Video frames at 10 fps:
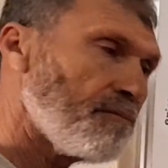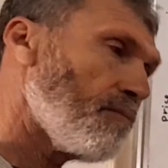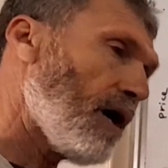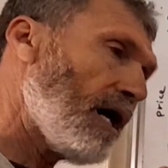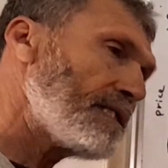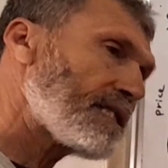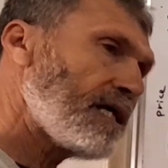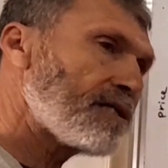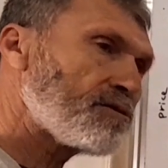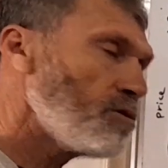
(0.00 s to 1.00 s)
by
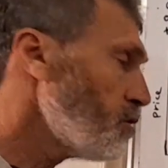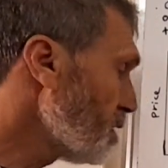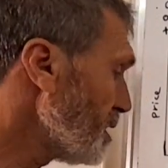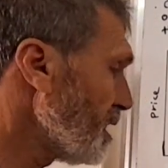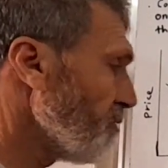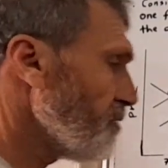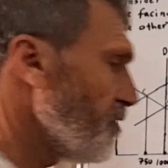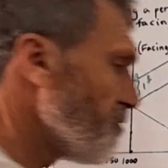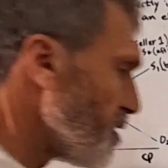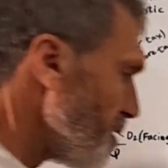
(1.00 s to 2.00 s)
seller two, which is
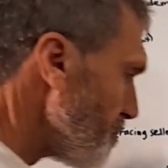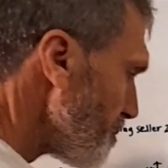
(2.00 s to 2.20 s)
750